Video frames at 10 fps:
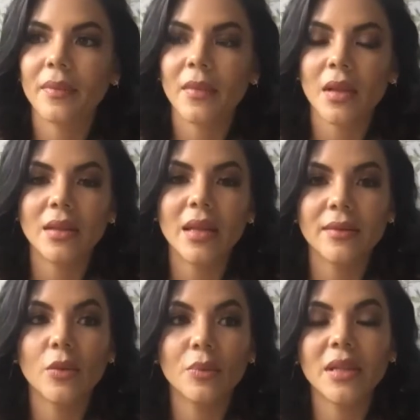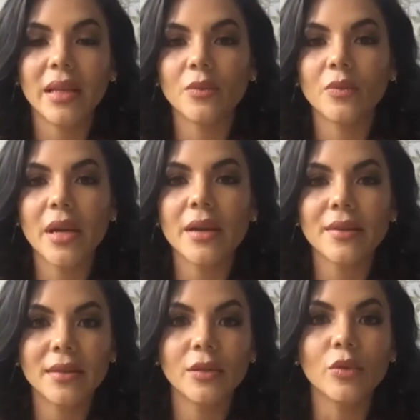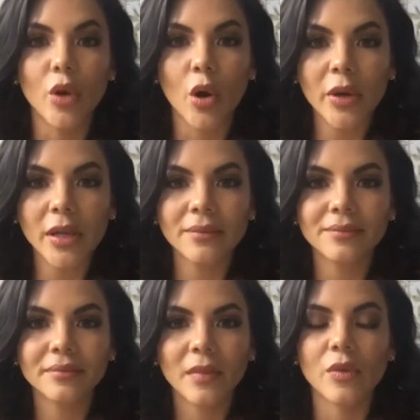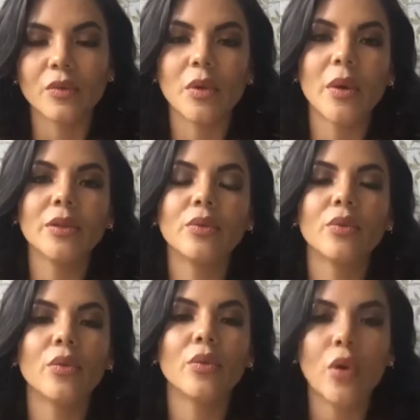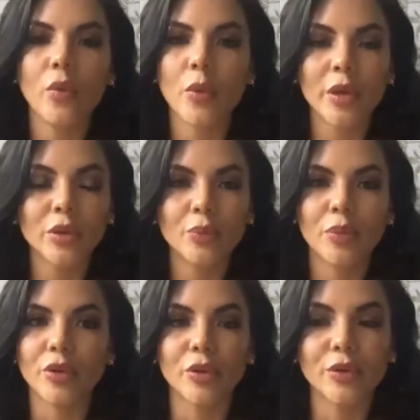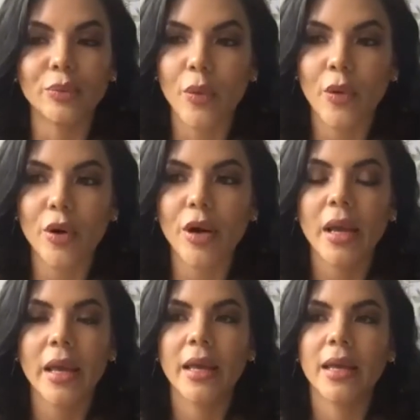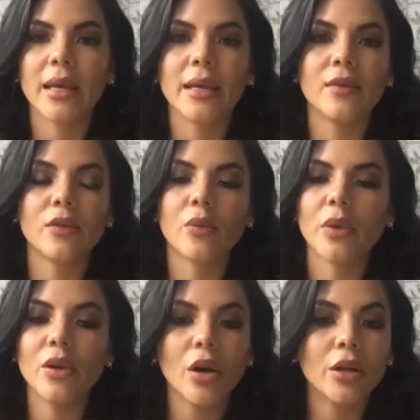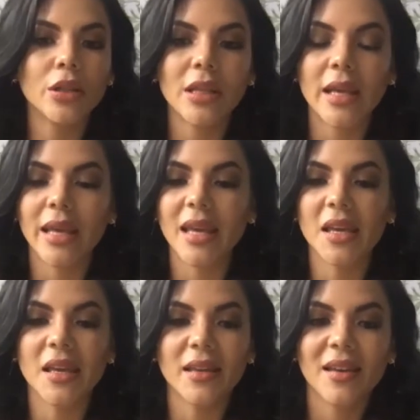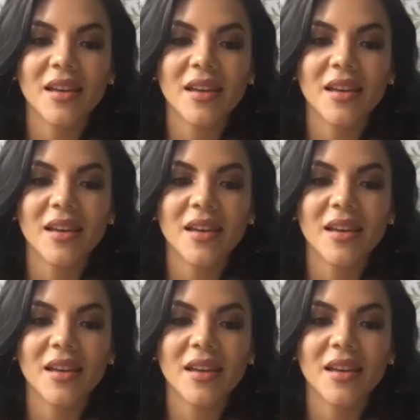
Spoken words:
that's something that we are still growing because we want to grow, we want to produce more. And so we got very